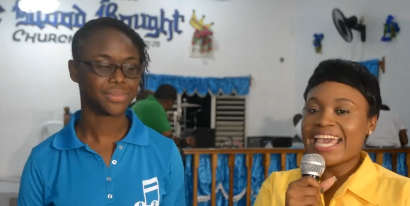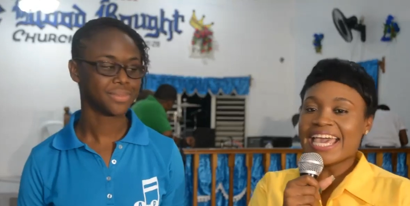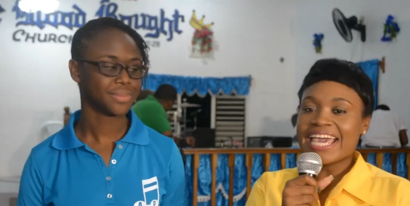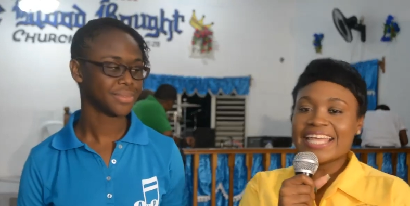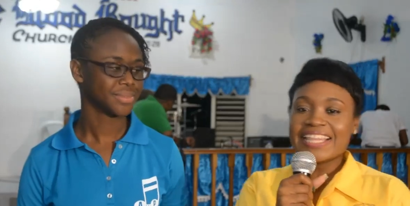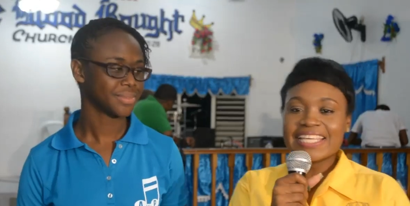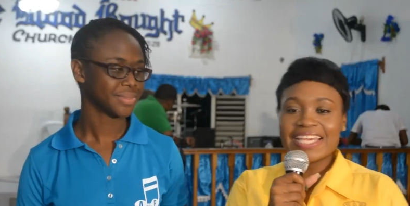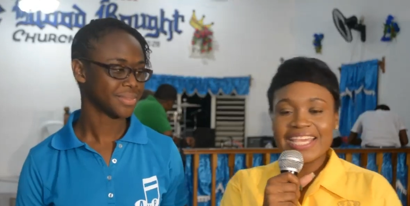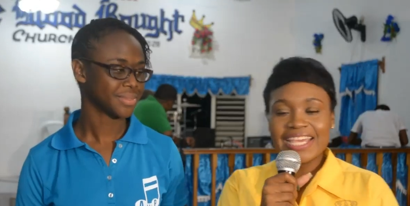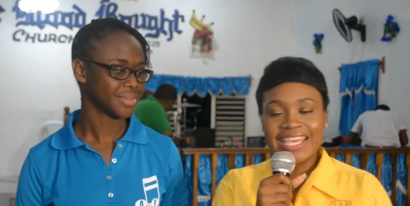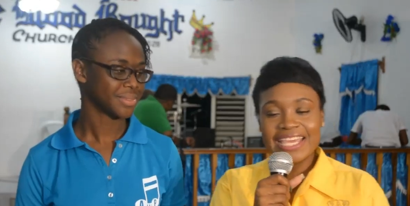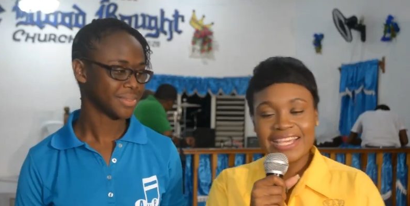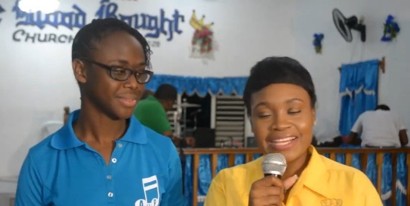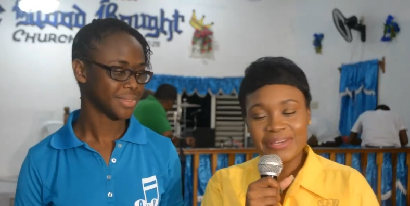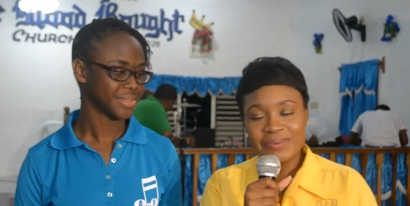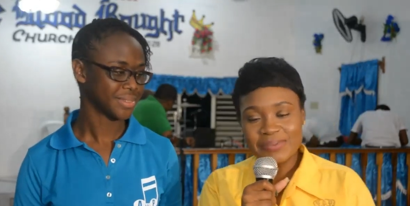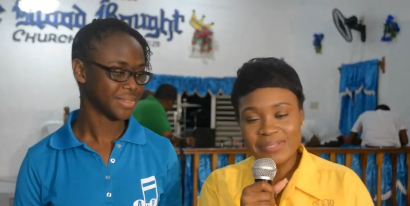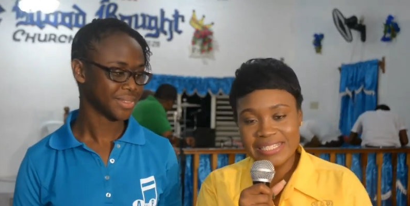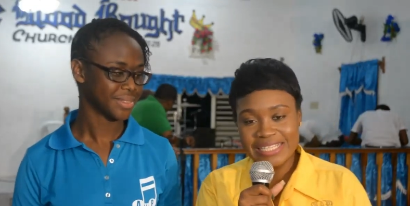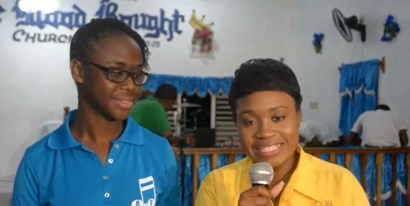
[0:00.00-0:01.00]
Speaker 1: Hey there,
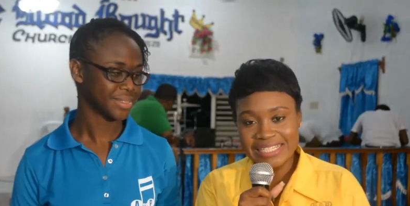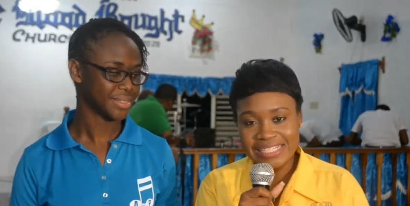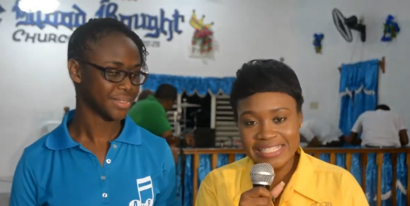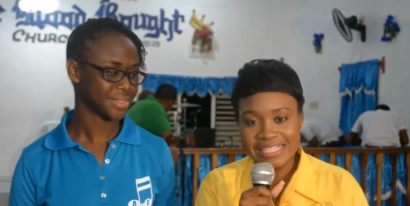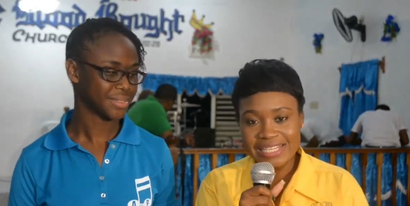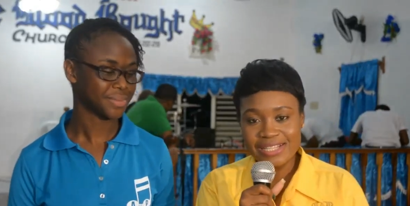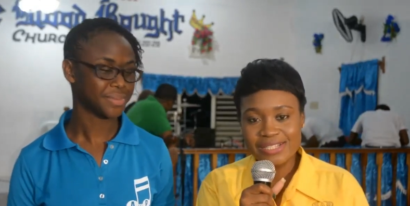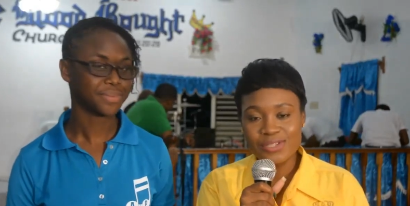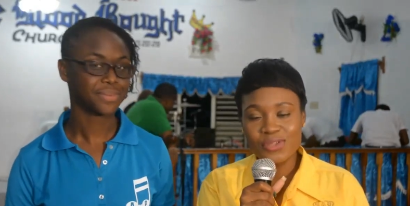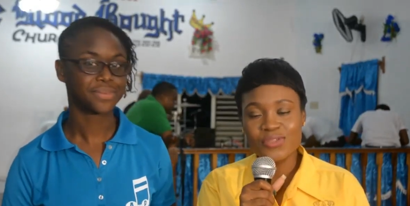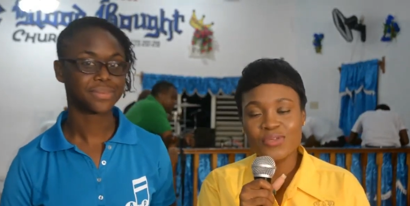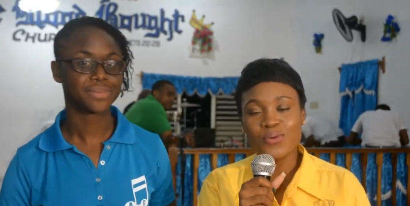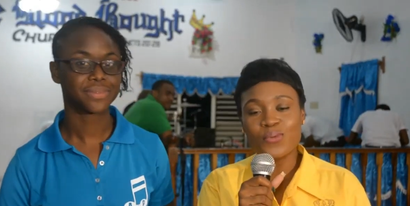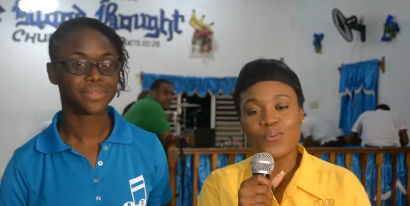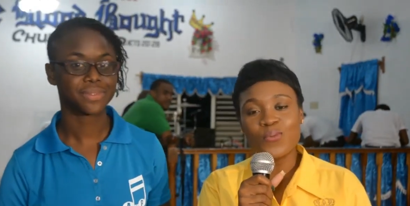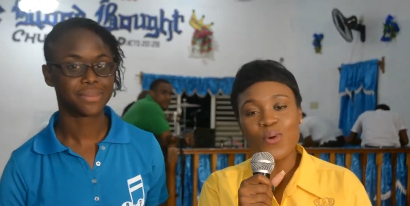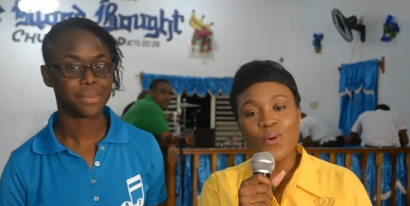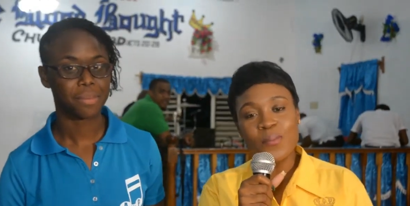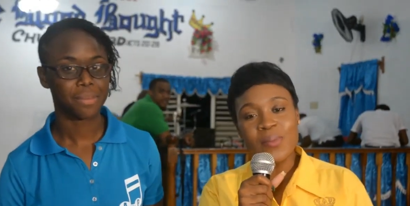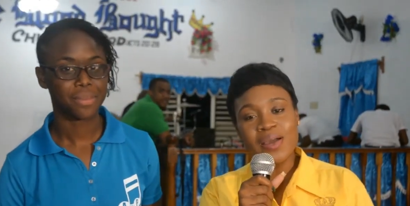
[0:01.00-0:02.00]
Kingdom citizens.
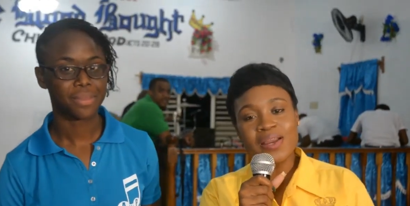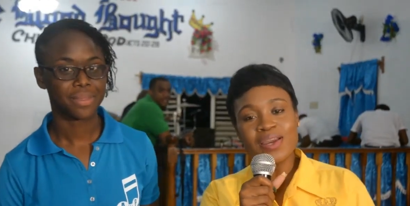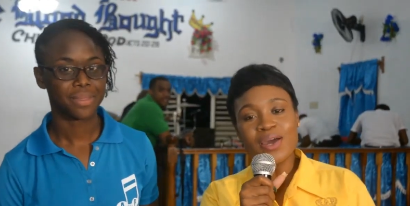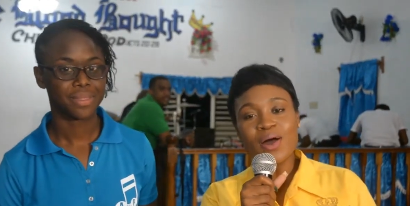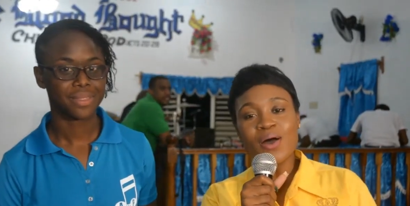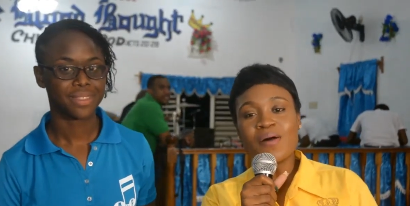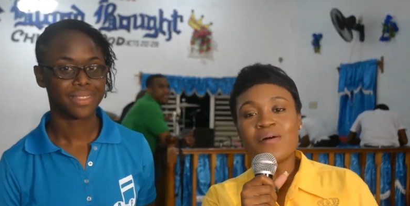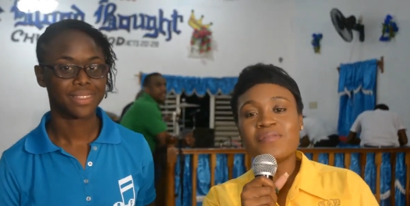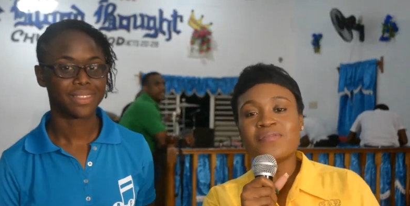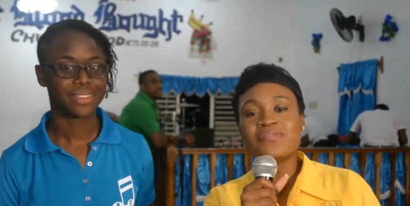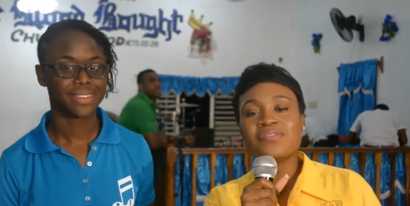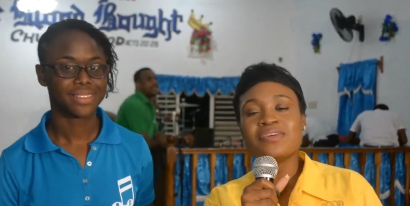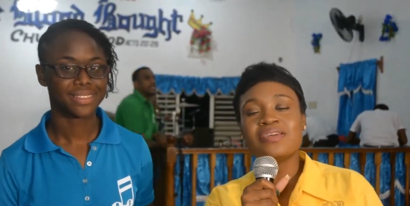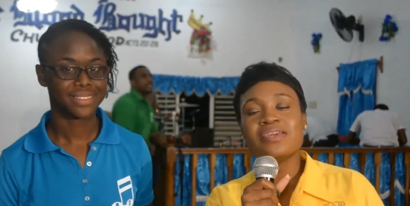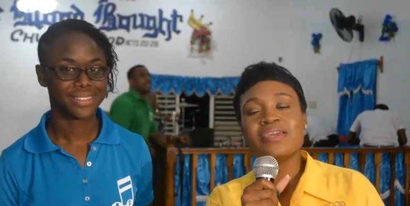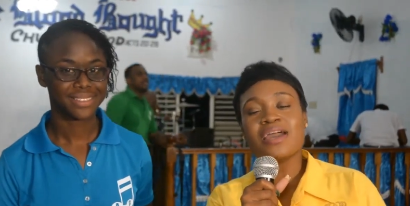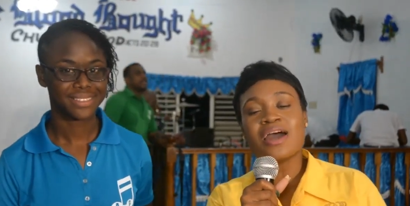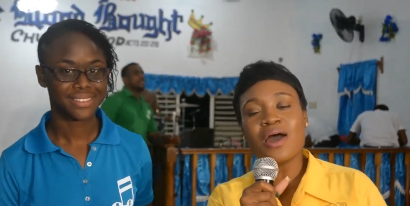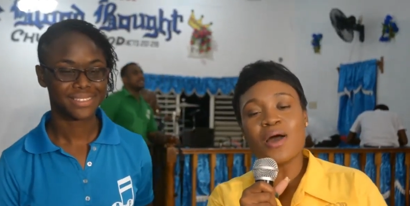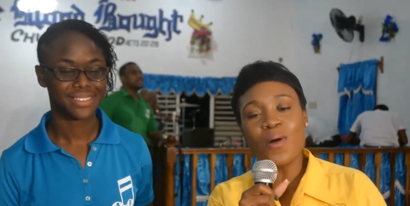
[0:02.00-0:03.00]
The woman of
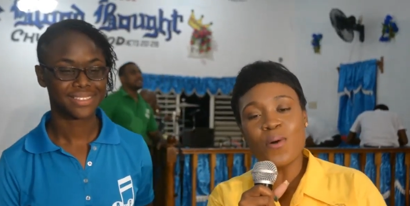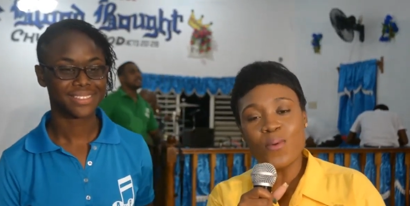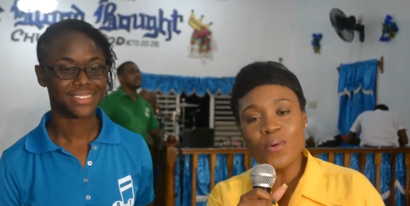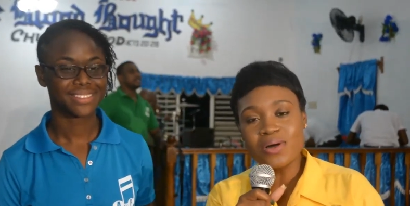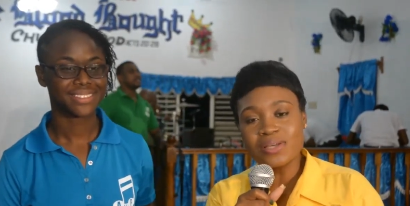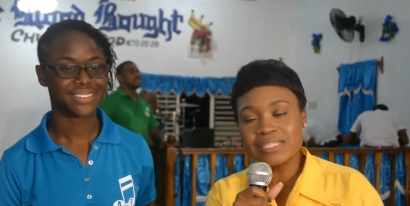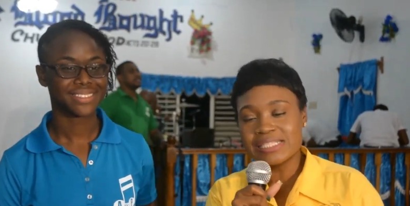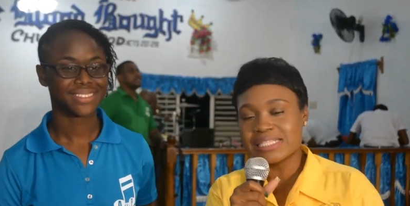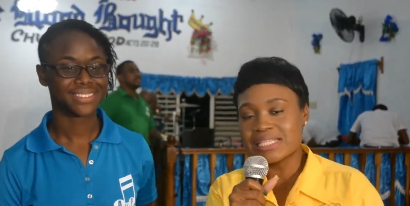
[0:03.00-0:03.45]
the hour,